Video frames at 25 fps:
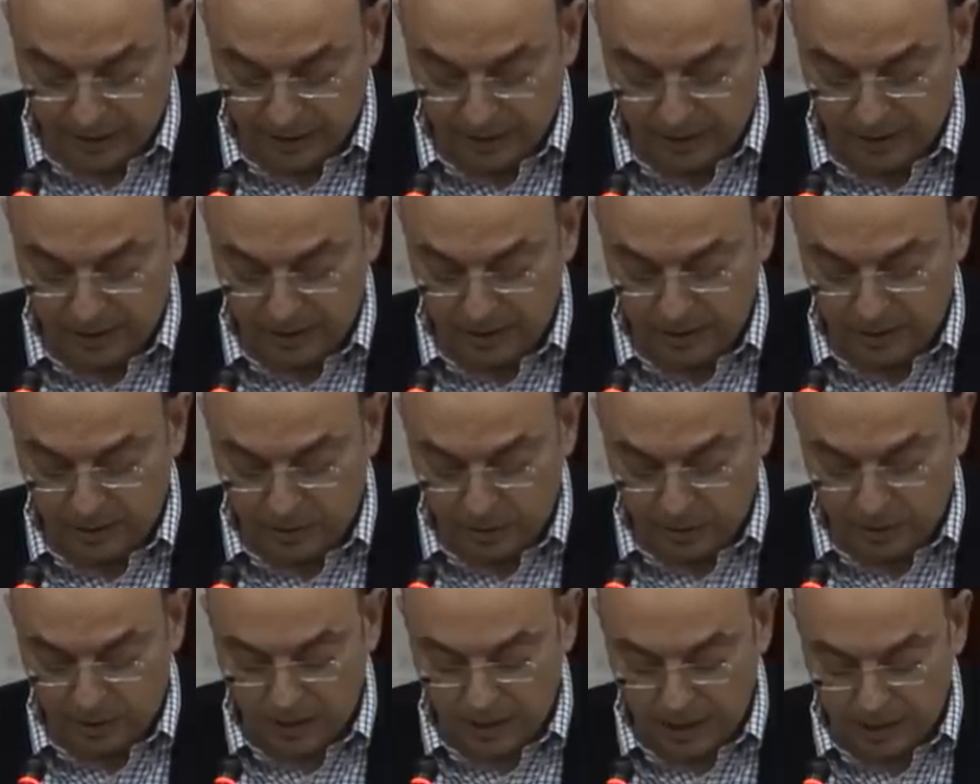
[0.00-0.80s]
It is
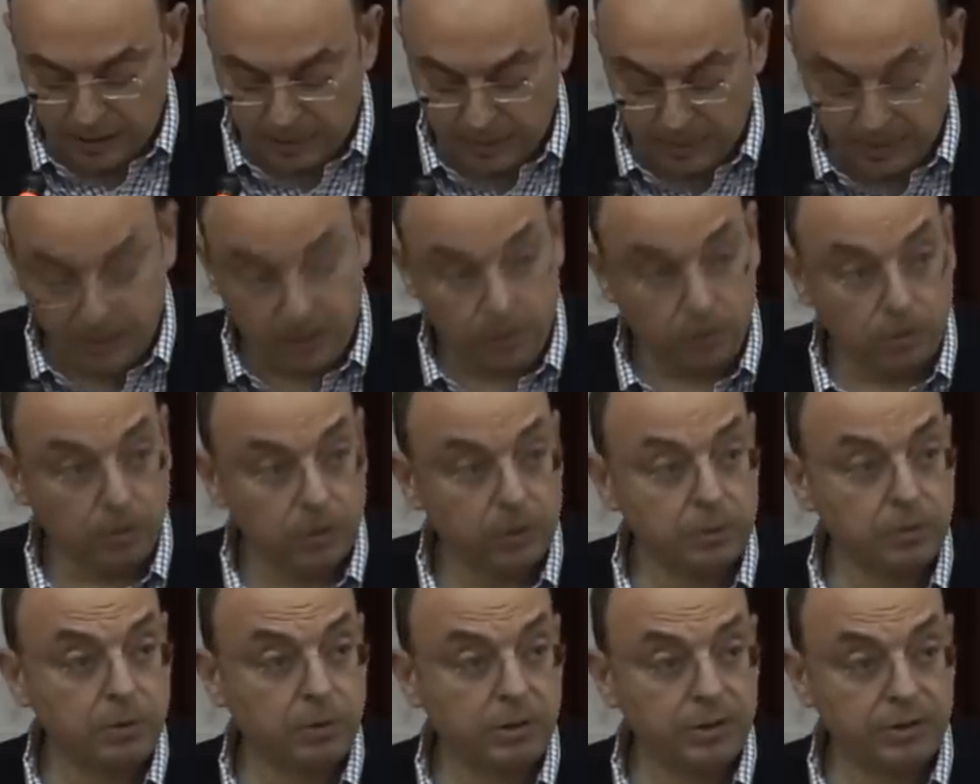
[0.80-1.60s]
in all aspects
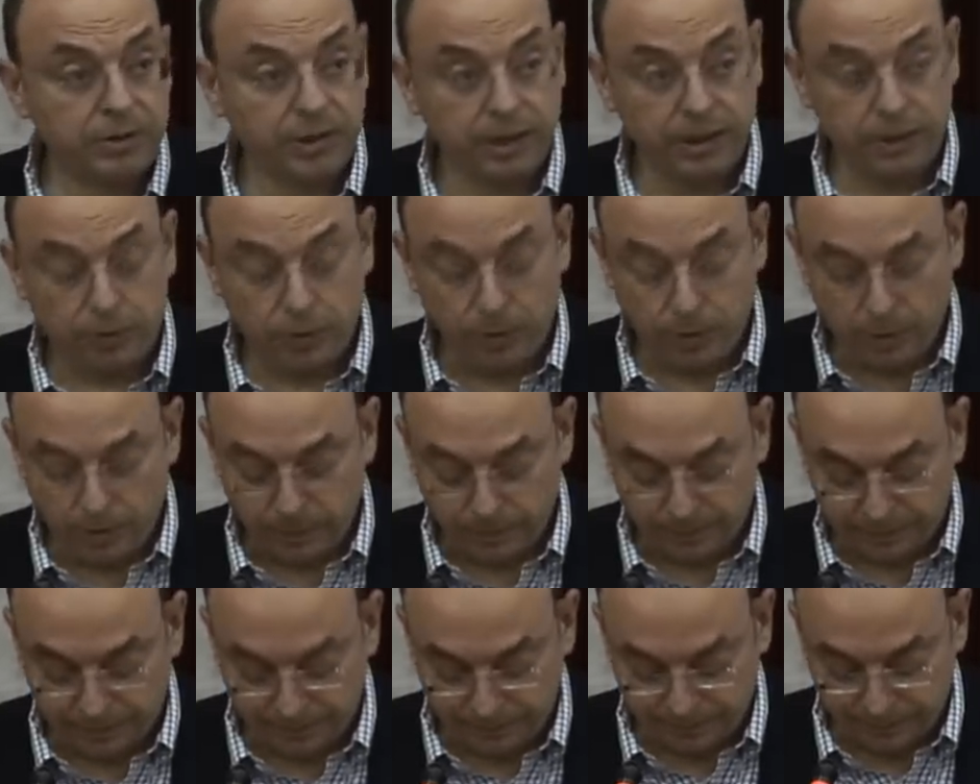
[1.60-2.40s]
what we'll try to
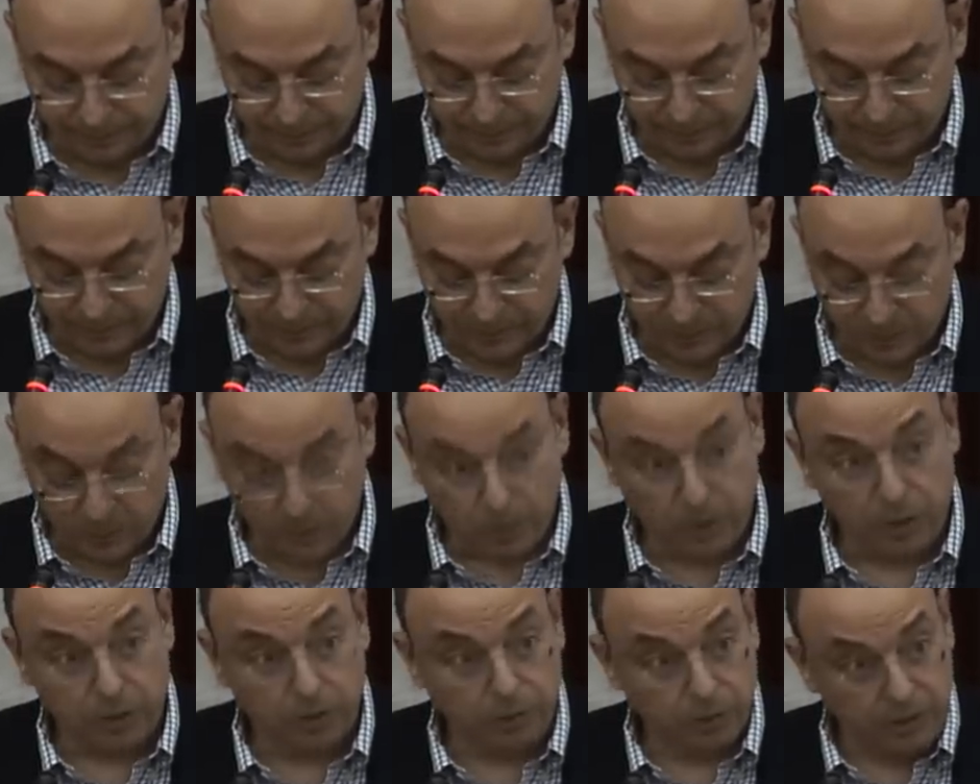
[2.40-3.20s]
do,
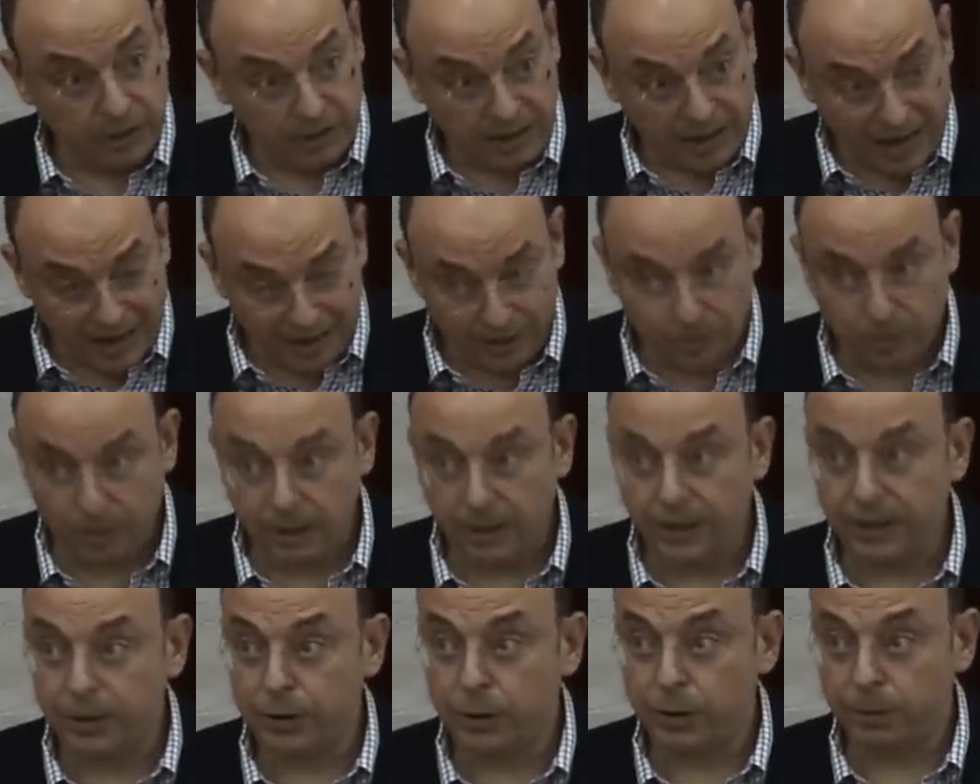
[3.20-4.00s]
what we
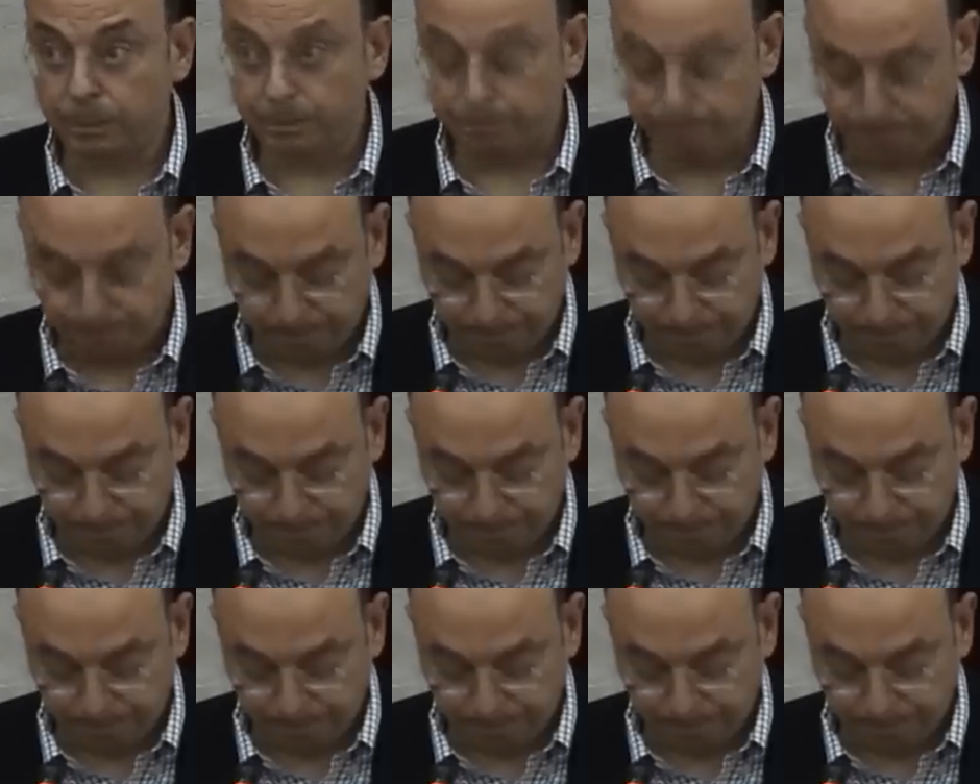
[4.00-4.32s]
actually do.